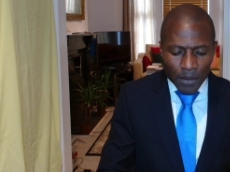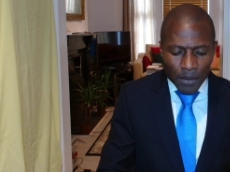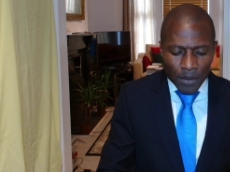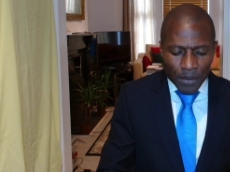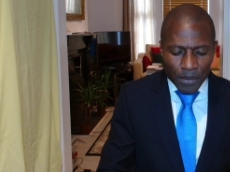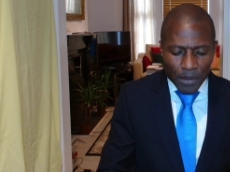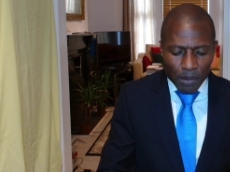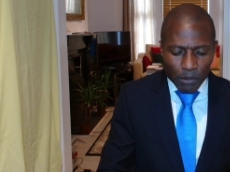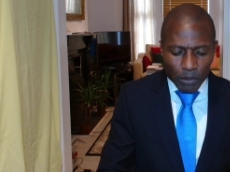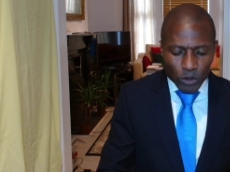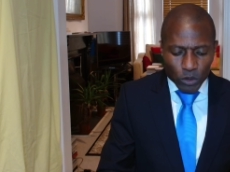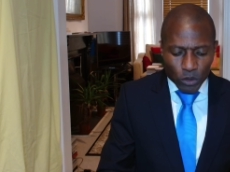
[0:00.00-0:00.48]

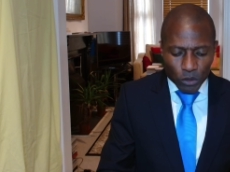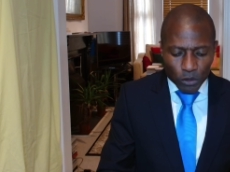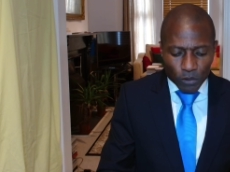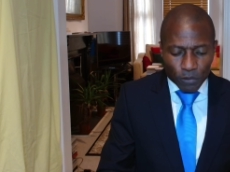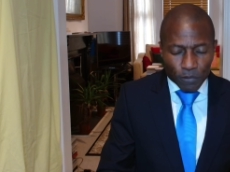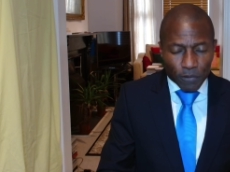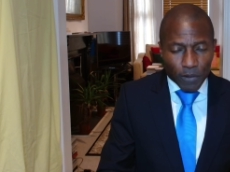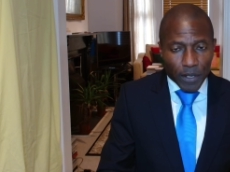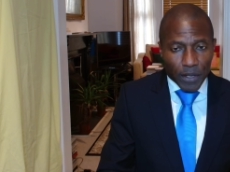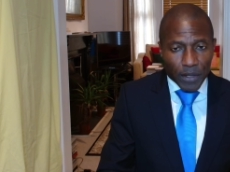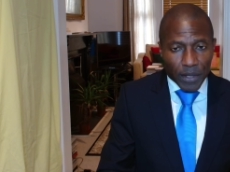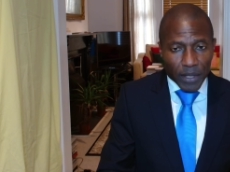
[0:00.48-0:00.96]
There were 2
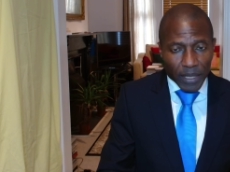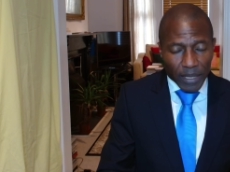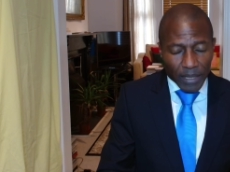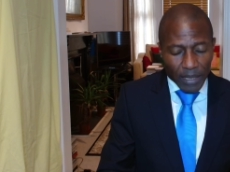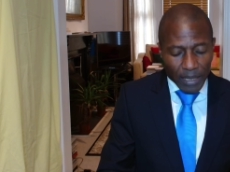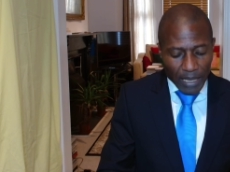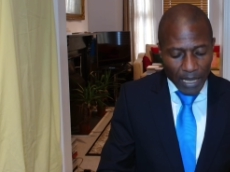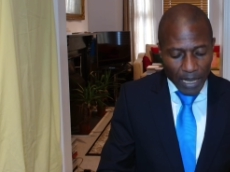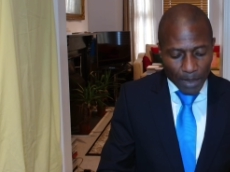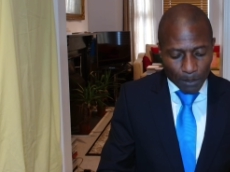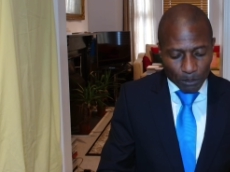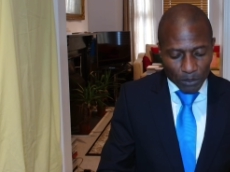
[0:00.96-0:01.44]
further
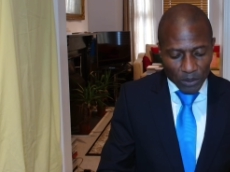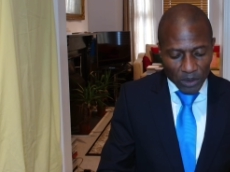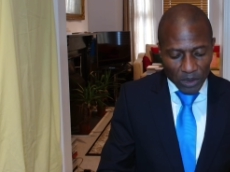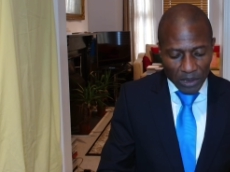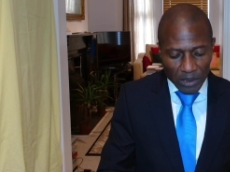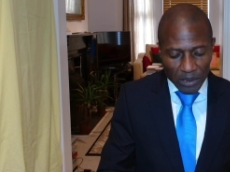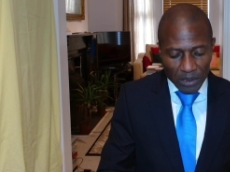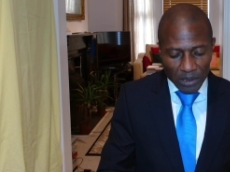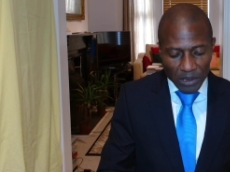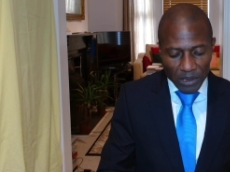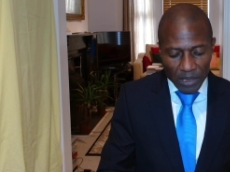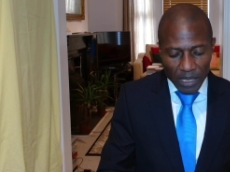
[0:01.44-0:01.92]

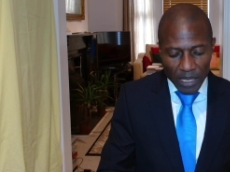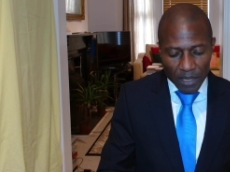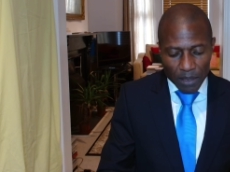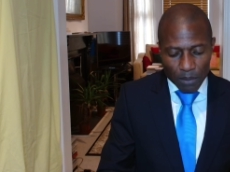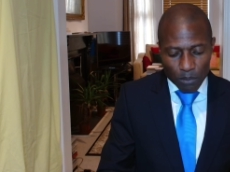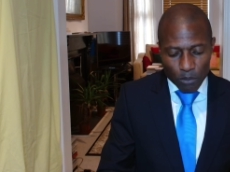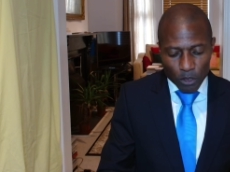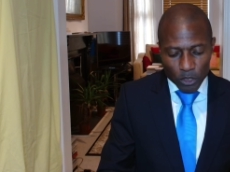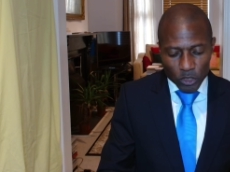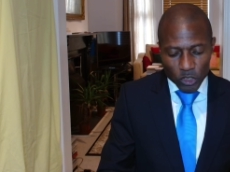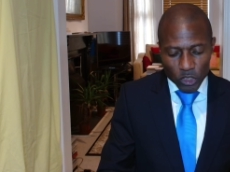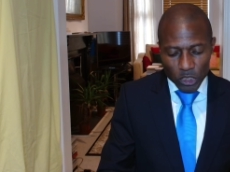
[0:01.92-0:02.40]
collapses and the
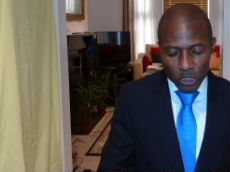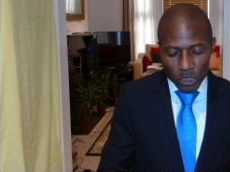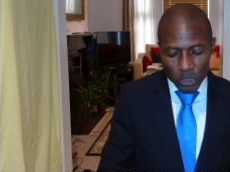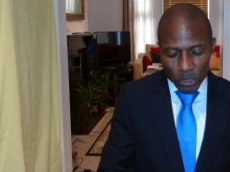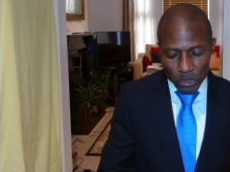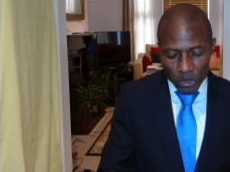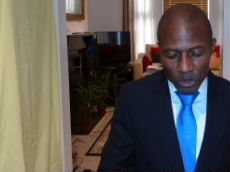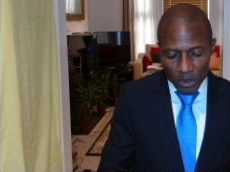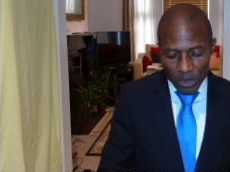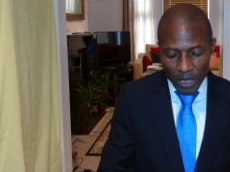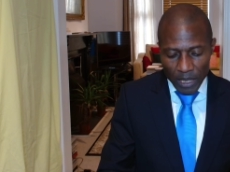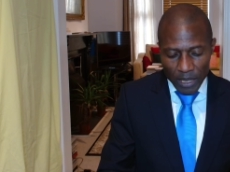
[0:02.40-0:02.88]

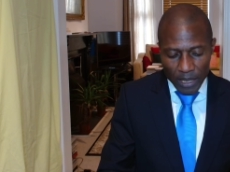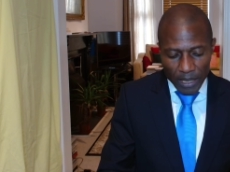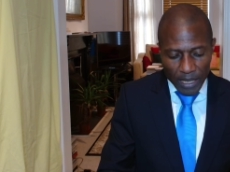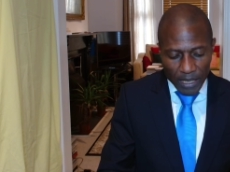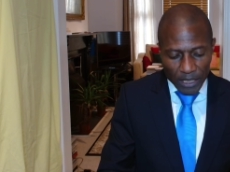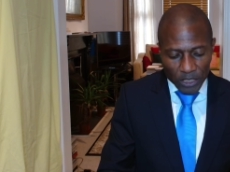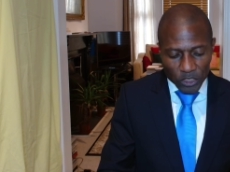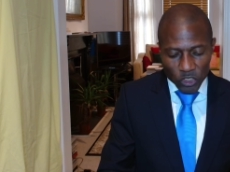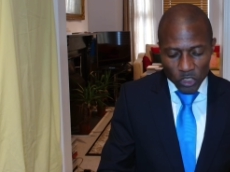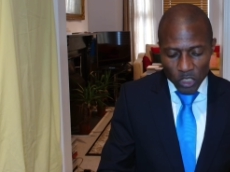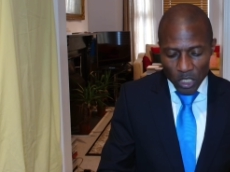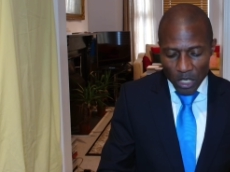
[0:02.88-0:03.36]
prosecution
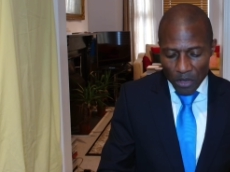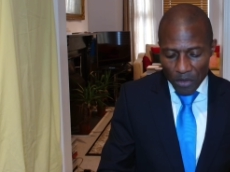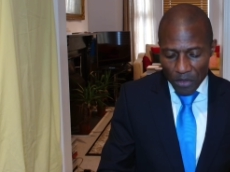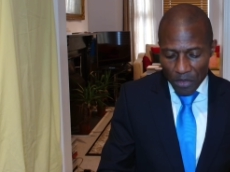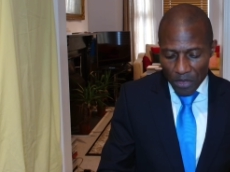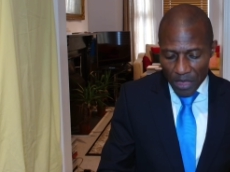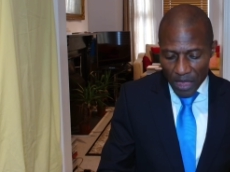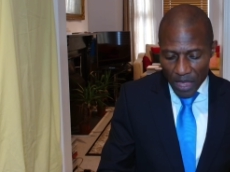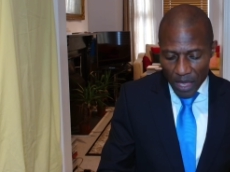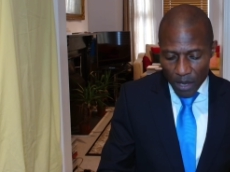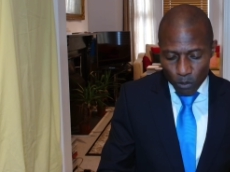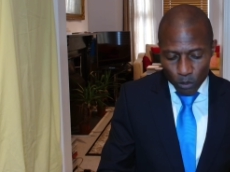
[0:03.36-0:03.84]
alleged
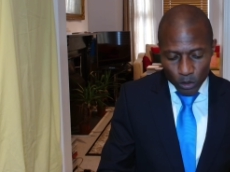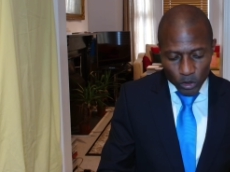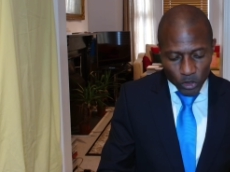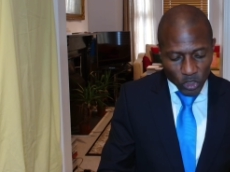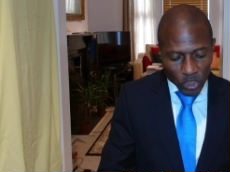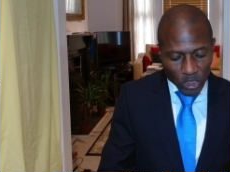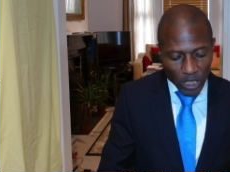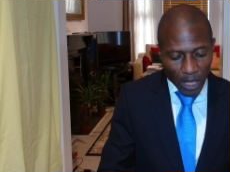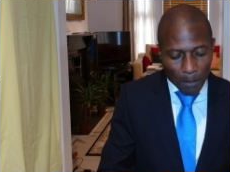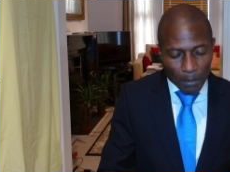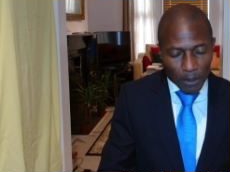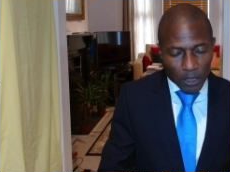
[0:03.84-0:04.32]
there was
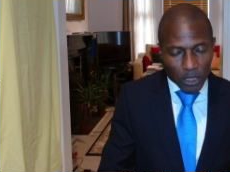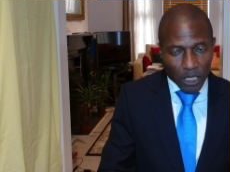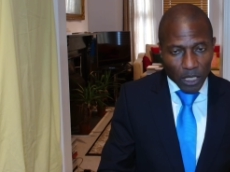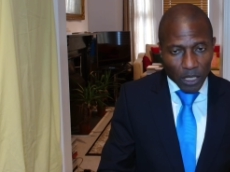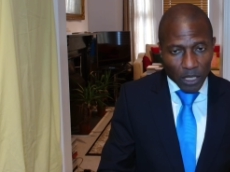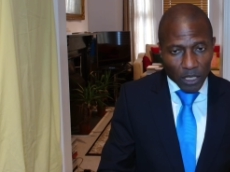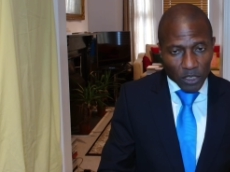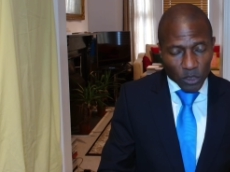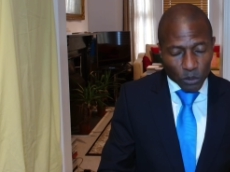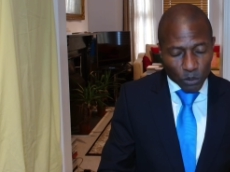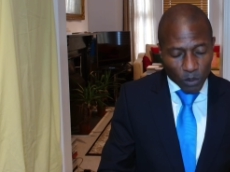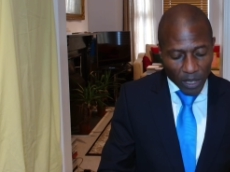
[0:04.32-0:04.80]

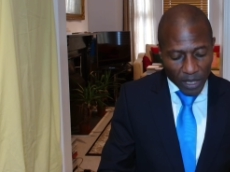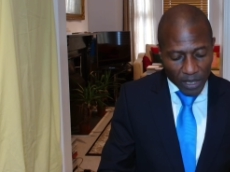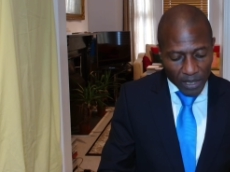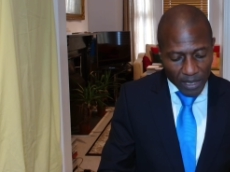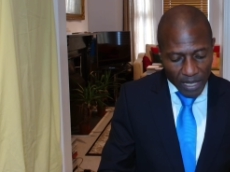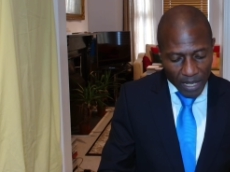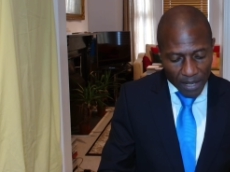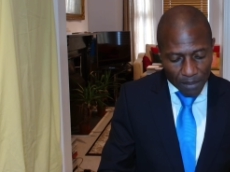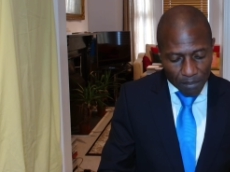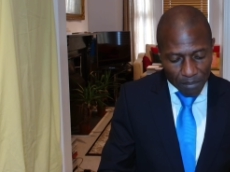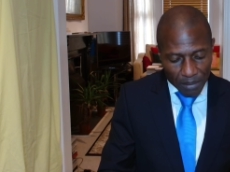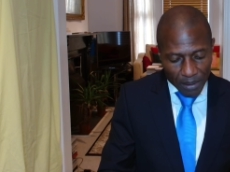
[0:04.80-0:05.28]
sabotage by
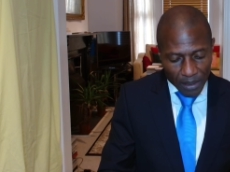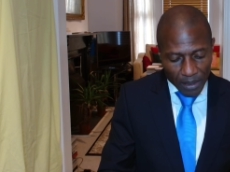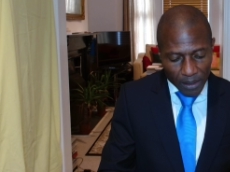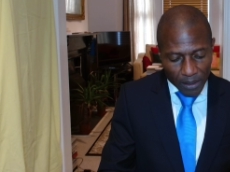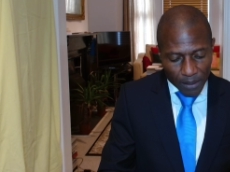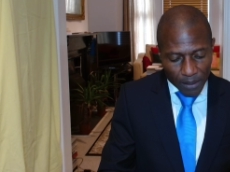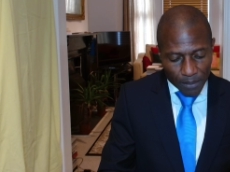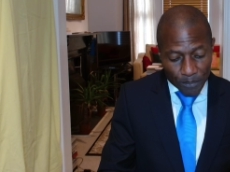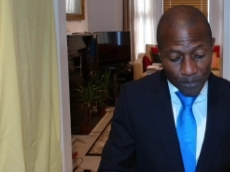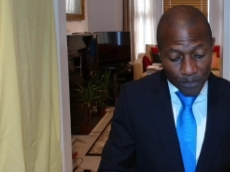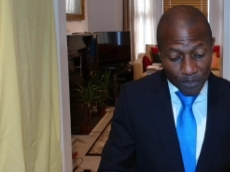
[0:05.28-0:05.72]
Letby,